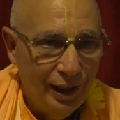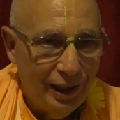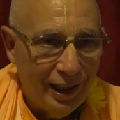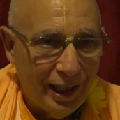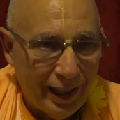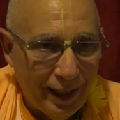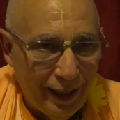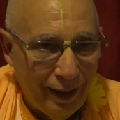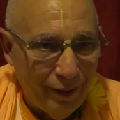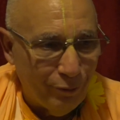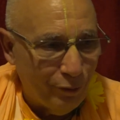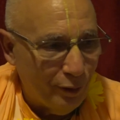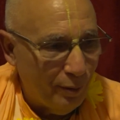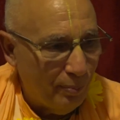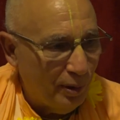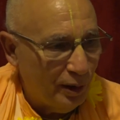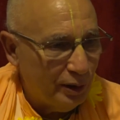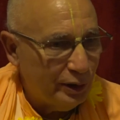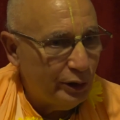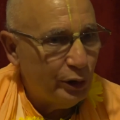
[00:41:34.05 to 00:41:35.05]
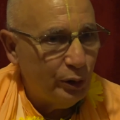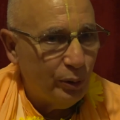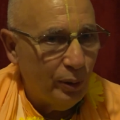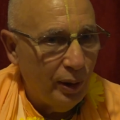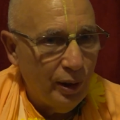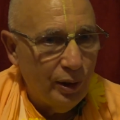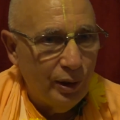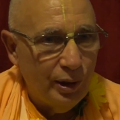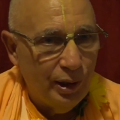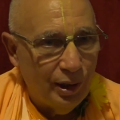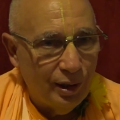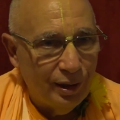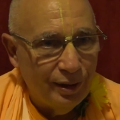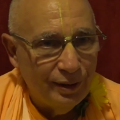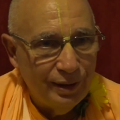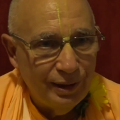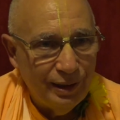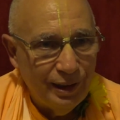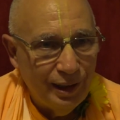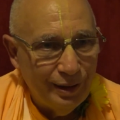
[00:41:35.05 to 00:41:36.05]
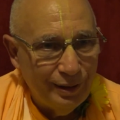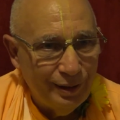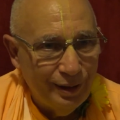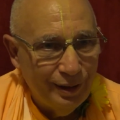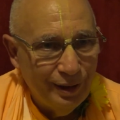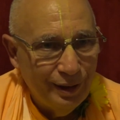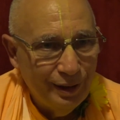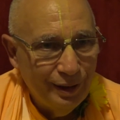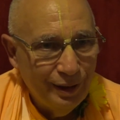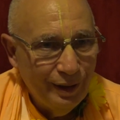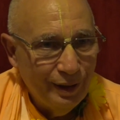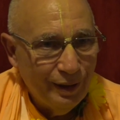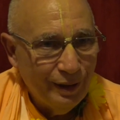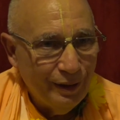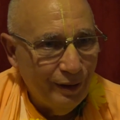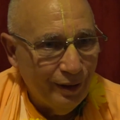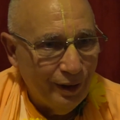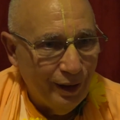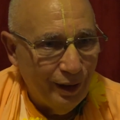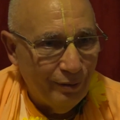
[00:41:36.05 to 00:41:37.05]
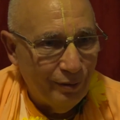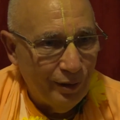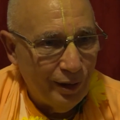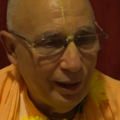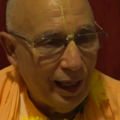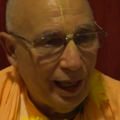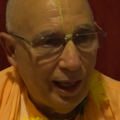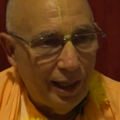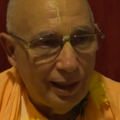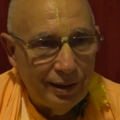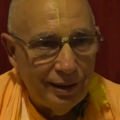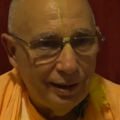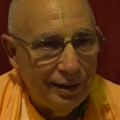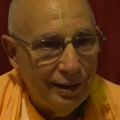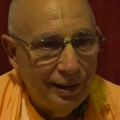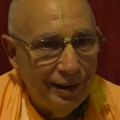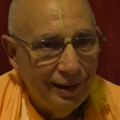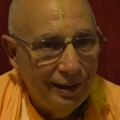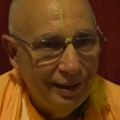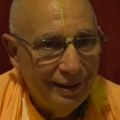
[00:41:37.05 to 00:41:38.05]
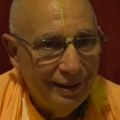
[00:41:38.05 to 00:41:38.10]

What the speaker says: that came from Australia, and then cooking with that.